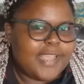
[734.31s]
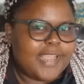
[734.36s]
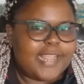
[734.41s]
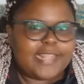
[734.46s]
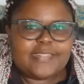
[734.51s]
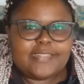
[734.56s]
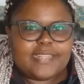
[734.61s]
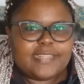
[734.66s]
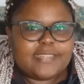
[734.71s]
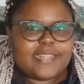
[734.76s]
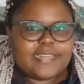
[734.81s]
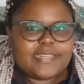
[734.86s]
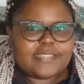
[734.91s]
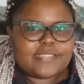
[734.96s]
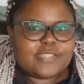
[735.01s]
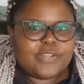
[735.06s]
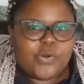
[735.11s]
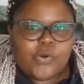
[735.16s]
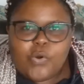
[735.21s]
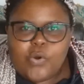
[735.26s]
And then that
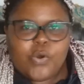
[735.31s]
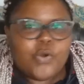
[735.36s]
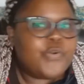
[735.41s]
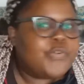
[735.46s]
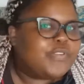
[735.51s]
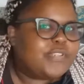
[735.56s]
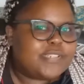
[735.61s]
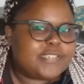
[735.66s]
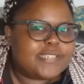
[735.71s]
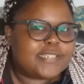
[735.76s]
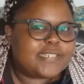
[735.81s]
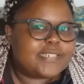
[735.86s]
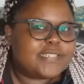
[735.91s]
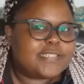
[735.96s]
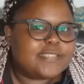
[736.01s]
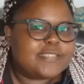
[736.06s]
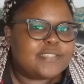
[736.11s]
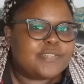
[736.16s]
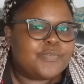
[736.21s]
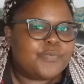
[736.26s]
is the only
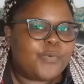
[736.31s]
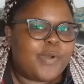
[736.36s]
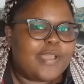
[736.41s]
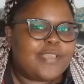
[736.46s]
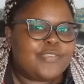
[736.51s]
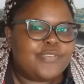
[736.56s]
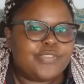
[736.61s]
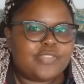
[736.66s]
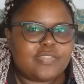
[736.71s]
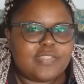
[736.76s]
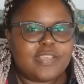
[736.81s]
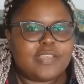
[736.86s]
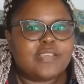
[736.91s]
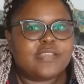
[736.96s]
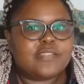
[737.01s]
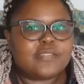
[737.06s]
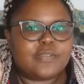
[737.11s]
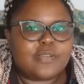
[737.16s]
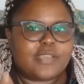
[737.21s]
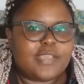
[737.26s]
reason why you
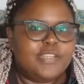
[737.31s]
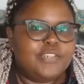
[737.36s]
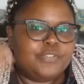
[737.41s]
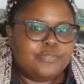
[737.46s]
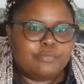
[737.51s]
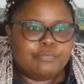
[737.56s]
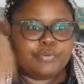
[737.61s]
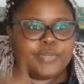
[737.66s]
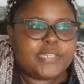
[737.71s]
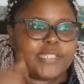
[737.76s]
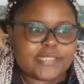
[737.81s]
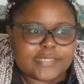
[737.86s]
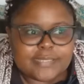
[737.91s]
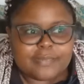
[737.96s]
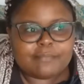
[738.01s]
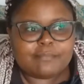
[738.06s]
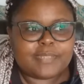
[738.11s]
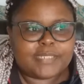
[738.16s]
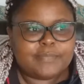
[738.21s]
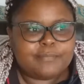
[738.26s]
think it's okay to bully
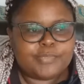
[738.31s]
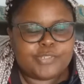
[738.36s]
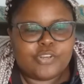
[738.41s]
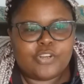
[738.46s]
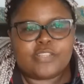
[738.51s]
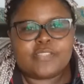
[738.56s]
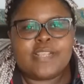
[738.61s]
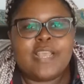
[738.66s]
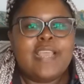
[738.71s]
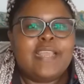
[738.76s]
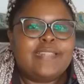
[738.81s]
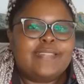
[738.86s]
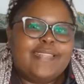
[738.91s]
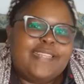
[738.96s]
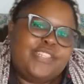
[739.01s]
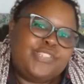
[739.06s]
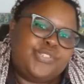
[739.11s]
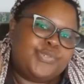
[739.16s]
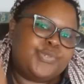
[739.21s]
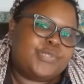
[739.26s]
somebody, because
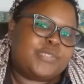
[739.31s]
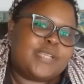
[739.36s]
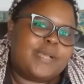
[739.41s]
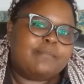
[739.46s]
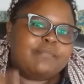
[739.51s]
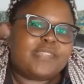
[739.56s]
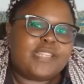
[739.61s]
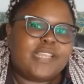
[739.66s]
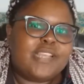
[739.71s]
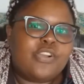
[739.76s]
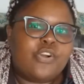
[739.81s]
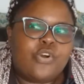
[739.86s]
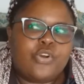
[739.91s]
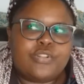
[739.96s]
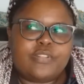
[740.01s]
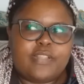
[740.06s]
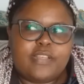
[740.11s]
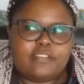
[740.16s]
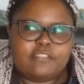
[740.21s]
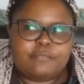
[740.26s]
they do something
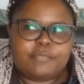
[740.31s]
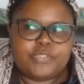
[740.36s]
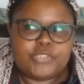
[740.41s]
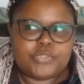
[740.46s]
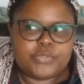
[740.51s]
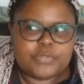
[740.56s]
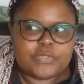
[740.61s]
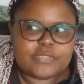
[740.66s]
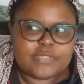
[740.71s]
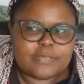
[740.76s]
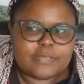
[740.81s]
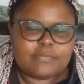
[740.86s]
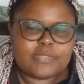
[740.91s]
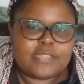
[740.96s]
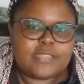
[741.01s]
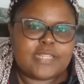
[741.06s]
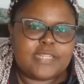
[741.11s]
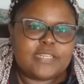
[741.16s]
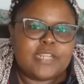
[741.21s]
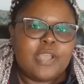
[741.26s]
or they've been doing
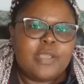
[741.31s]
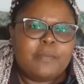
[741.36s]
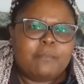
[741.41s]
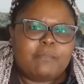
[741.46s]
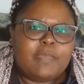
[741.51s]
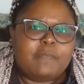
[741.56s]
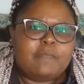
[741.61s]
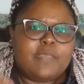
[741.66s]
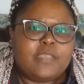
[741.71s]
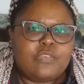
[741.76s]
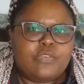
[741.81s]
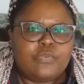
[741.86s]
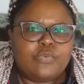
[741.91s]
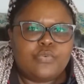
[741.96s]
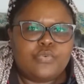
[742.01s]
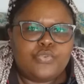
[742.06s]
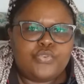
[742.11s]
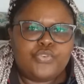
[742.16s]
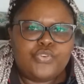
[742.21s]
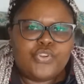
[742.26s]
something that maybe
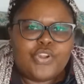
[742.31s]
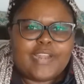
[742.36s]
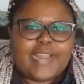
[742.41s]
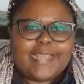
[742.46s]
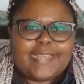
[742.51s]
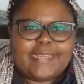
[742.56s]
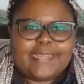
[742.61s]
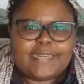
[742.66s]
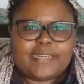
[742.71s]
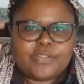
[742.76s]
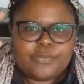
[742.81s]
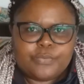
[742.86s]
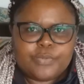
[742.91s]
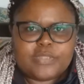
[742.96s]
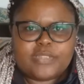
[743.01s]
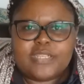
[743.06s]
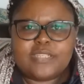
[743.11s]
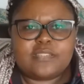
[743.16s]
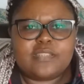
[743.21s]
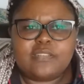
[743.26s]
you do not agree
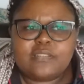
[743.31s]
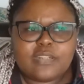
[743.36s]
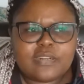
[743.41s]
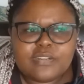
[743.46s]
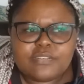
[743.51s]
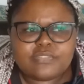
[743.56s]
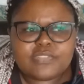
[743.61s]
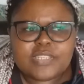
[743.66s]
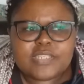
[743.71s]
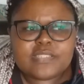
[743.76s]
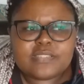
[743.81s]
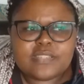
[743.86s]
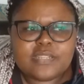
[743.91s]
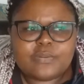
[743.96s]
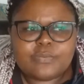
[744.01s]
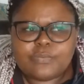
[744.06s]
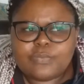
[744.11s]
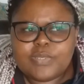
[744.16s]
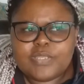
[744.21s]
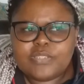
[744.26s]
with. There's a lot of things
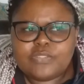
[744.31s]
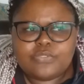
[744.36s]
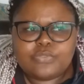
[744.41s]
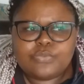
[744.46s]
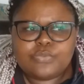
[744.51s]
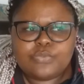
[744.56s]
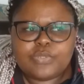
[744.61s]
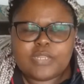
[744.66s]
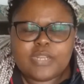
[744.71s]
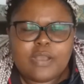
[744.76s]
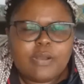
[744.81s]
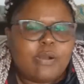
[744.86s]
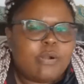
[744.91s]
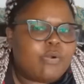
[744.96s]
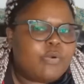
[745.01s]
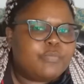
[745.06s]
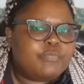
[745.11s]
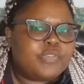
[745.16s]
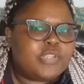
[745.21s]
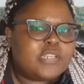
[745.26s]
that we do in
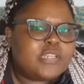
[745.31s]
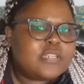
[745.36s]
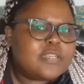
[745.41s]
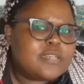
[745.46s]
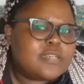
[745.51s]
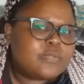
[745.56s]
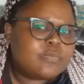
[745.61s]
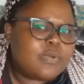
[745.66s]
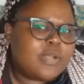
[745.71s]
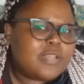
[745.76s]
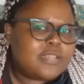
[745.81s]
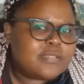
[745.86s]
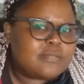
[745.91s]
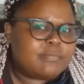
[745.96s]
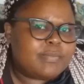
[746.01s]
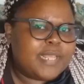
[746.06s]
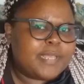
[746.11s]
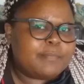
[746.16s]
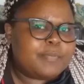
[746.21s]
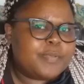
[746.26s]
our community as well as
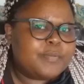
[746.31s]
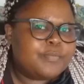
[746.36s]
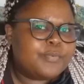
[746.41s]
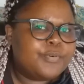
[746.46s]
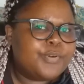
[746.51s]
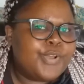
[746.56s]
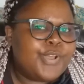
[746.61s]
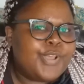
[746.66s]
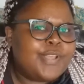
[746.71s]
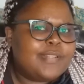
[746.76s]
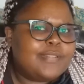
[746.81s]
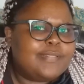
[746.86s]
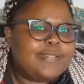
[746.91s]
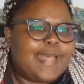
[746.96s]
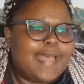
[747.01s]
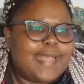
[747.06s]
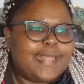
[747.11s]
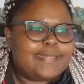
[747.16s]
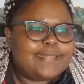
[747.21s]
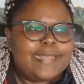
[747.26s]
black people
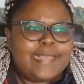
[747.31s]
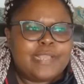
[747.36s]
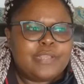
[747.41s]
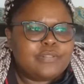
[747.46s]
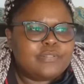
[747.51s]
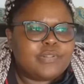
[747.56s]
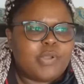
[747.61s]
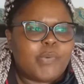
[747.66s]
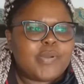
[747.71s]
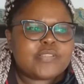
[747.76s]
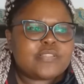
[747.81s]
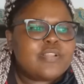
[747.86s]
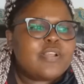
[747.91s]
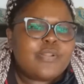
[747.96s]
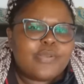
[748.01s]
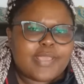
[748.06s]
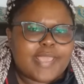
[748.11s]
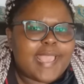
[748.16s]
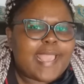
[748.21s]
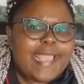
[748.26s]
that it was
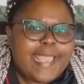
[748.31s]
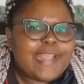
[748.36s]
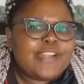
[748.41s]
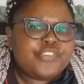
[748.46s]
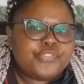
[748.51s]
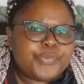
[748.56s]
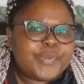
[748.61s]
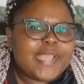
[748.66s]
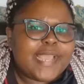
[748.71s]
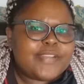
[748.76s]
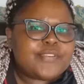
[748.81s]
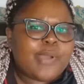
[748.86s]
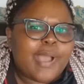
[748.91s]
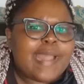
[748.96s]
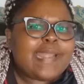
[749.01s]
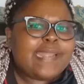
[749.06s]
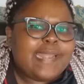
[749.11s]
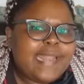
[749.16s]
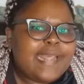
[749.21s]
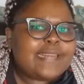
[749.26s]
not okay, and we had to
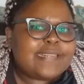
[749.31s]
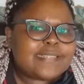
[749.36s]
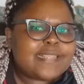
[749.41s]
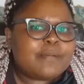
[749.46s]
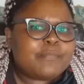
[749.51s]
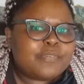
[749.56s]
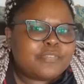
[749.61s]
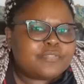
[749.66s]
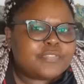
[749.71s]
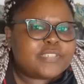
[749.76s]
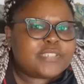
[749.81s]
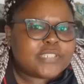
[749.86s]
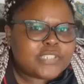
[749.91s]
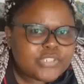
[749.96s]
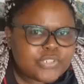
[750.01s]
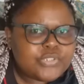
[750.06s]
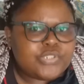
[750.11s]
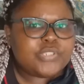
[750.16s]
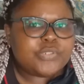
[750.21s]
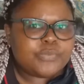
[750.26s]
unlearn some of it,
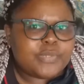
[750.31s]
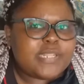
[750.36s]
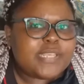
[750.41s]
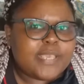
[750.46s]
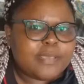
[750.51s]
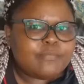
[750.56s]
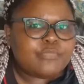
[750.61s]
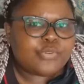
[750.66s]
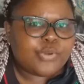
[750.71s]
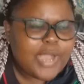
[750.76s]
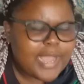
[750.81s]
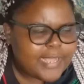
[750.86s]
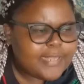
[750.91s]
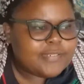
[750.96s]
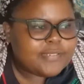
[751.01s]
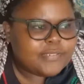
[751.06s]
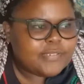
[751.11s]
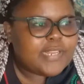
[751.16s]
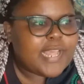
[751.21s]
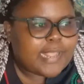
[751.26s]
including when it came to
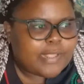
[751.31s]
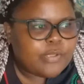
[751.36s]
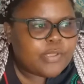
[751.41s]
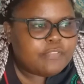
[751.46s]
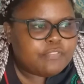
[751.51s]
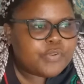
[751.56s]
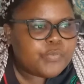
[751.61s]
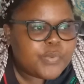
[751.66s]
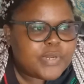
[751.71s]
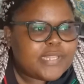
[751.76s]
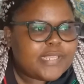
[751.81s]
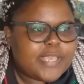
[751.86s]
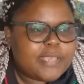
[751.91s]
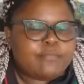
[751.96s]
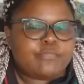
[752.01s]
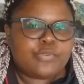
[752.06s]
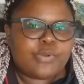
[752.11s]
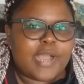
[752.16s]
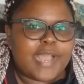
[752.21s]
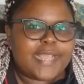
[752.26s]
even when it
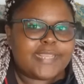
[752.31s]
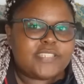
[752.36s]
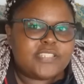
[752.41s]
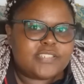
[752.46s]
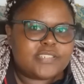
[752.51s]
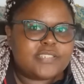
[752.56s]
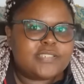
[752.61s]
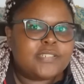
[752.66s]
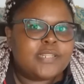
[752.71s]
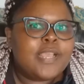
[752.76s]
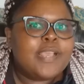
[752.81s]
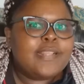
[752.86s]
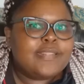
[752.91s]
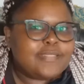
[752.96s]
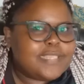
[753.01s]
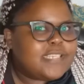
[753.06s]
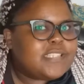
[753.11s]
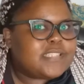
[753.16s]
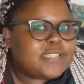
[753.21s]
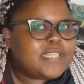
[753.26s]
came to hygiene.
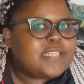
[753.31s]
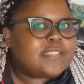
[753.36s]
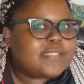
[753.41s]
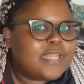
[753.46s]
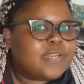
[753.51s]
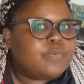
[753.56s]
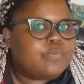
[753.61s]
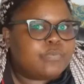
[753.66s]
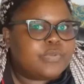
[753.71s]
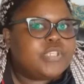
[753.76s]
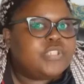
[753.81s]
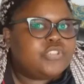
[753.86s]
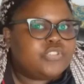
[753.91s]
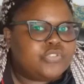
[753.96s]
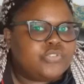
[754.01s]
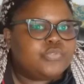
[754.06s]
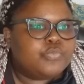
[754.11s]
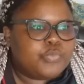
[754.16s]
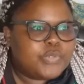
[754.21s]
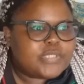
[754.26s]
There's things that
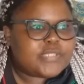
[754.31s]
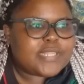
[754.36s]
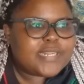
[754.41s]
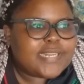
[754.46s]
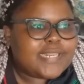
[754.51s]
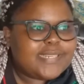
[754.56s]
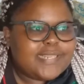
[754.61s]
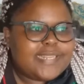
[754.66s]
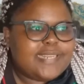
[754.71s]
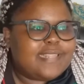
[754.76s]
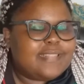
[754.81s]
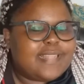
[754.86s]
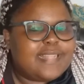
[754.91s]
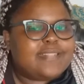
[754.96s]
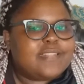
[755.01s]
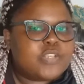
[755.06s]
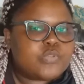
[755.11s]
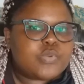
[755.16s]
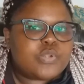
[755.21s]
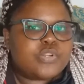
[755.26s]
we started learning
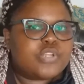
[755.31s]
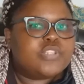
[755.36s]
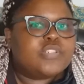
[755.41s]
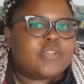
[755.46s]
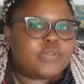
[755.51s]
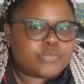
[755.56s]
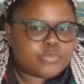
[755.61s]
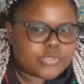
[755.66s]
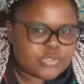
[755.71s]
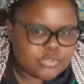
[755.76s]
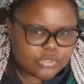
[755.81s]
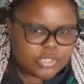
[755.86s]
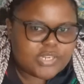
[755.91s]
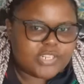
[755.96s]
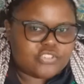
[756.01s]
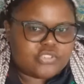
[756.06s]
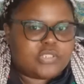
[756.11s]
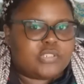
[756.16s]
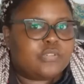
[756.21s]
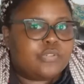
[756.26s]
that this was not
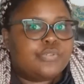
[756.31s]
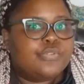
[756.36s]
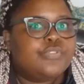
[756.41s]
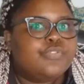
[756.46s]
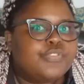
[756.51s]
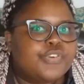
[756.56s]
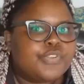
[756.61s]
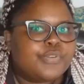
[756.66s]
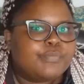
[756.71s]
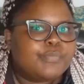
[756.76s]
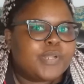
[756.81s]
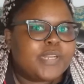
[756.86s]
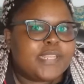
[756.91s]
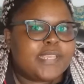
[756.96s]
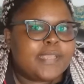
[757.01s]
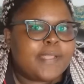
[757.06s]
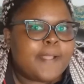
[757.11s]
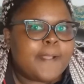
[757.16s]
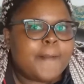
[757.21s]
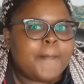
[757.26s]
actually good for your
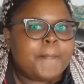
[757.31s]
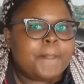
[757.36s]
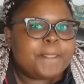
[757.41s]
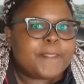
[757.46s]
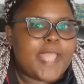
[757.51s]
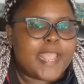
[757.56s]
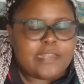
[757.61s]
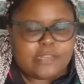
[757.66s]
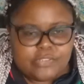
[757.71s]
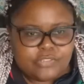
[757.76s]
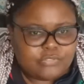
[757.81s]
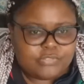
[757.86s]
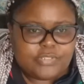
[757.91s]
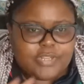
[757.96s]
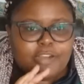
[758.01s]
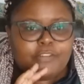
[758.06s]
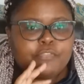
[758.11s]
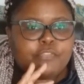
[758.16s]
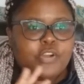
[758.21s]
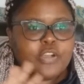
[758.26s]
body. And
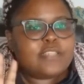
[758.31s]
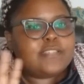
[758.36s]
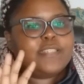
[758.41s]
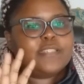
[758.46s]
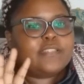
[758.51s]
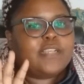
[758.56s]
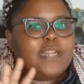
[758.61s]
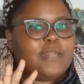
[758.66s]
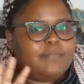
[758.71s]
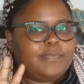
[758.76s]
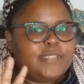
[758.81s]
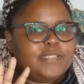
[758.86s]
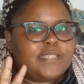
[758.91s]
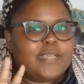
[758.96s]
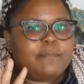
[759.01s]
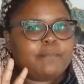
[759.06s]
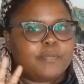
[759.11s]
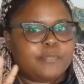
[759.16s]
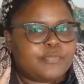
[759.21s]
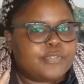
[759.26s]
of course there's gonna be
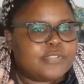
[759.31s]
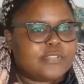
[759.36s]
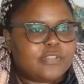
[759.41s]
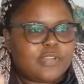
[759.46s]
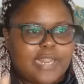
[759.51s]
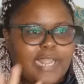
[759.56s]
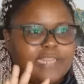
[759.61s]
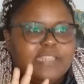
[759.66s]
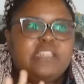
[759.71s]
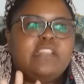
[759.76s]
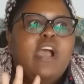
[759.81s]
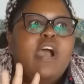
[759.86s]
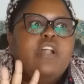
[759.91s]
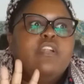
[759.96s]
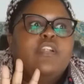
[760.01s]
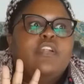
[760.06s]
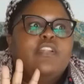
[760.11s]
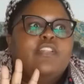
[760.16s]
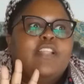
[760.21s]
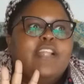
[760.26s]
some people who still go like,
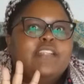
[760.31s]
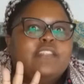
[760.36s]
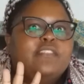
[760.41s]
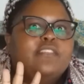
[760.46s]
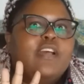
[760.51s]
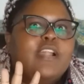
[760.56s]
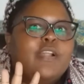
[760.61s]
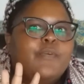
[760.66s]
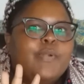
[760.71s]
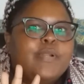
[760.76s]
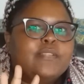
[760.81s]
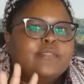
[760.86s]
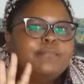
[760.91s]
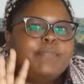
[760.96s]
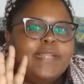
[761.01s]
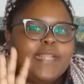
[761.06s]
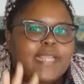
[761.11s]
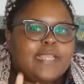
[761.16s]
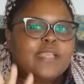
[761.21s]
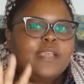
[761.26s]
no, that is not how it is.
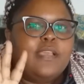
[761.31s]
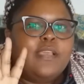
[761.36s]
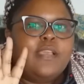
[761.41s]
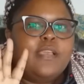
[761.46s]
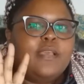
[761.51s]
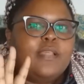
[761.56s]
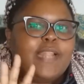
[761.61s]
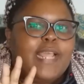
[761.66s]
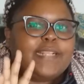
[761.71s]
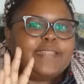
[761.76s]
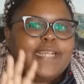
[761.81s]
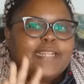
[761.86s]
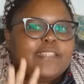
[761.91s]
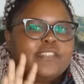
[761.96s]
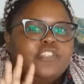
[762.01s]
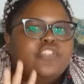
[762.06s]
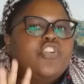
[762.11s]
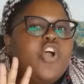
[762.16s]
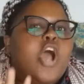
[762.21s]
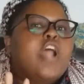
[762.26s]
But like that
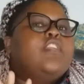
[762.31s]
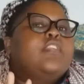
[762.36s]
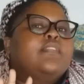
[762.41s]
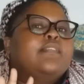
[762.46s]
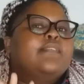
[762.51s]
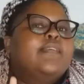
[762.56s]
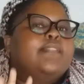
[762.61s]
is not